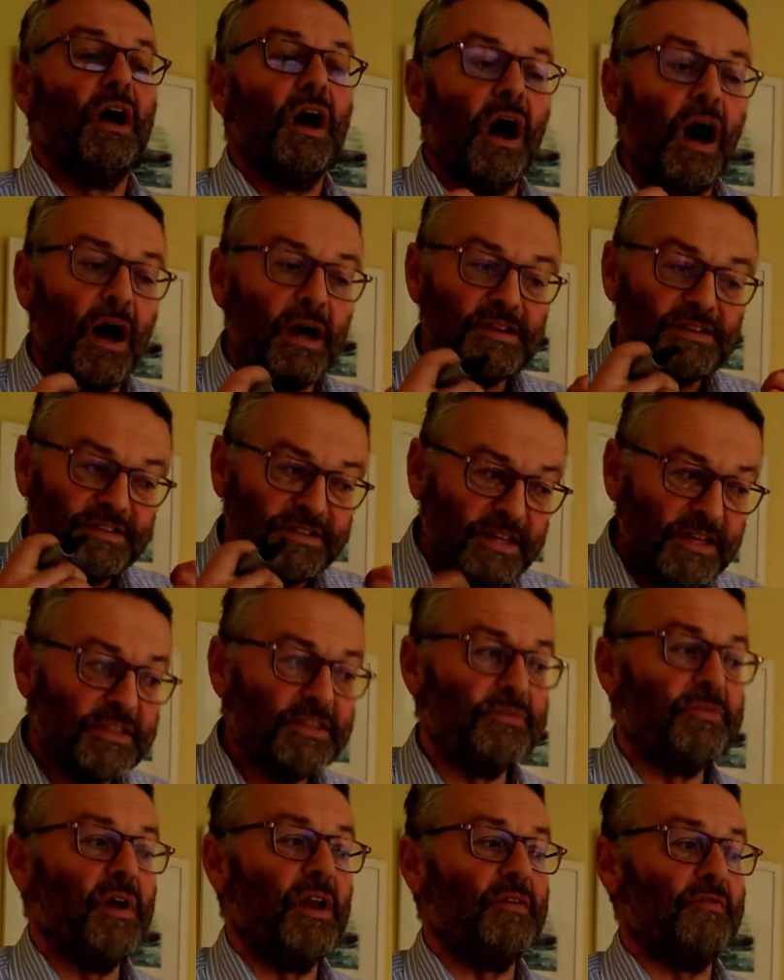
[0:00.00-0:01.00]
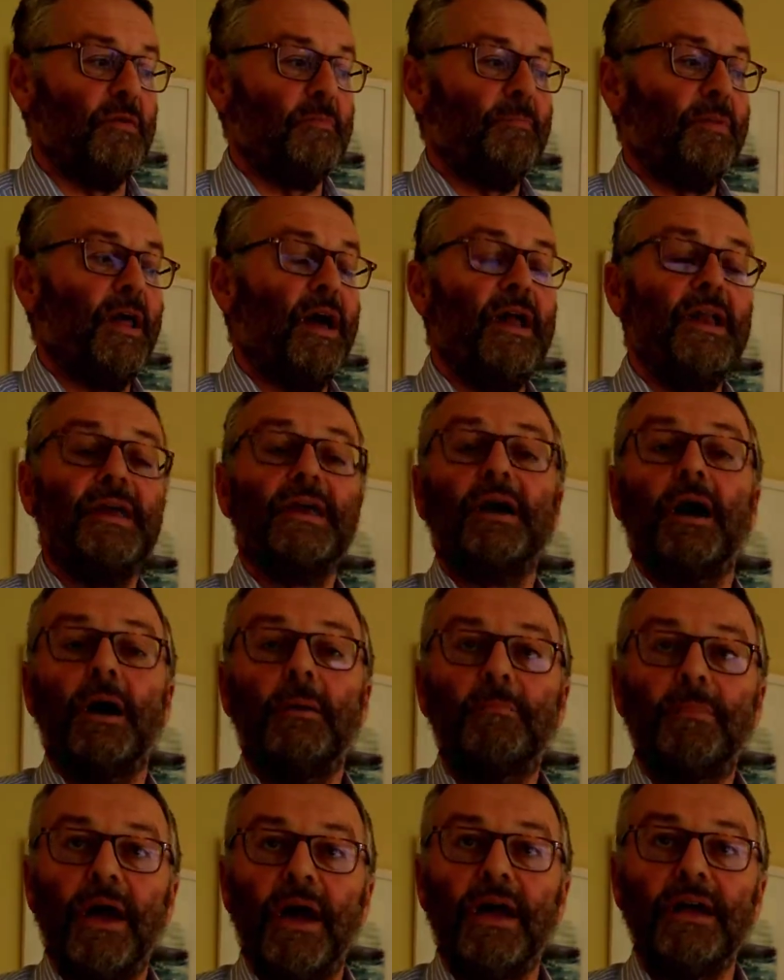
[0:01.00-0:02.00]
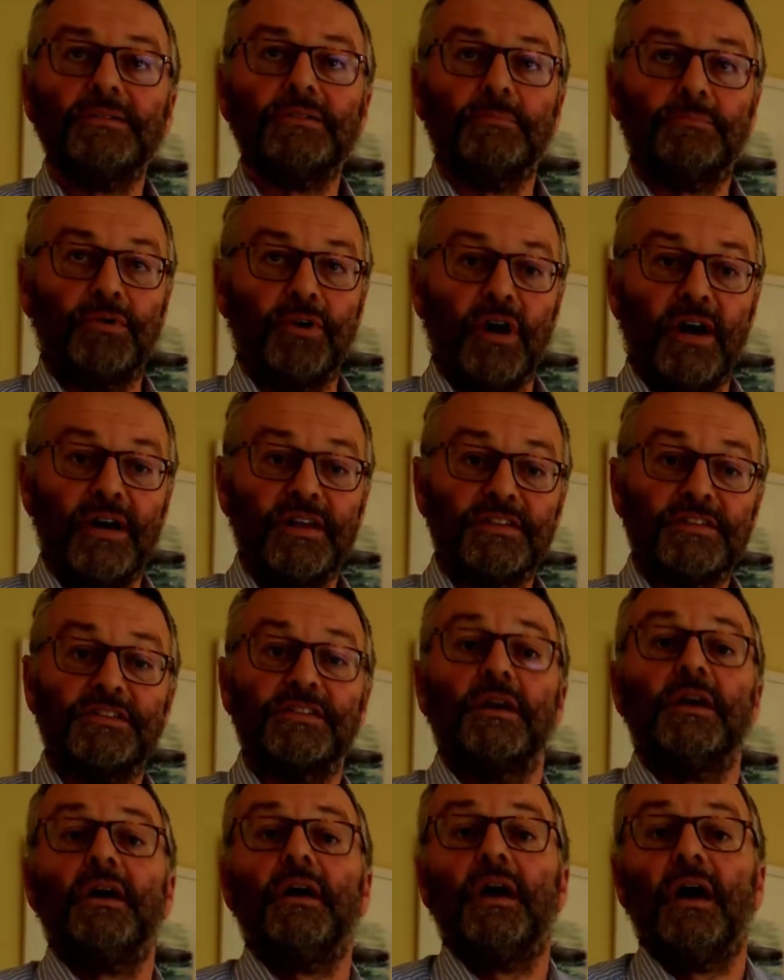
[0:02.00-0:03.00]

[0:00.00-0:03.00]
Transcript: I did the relevant planning. I paid the price.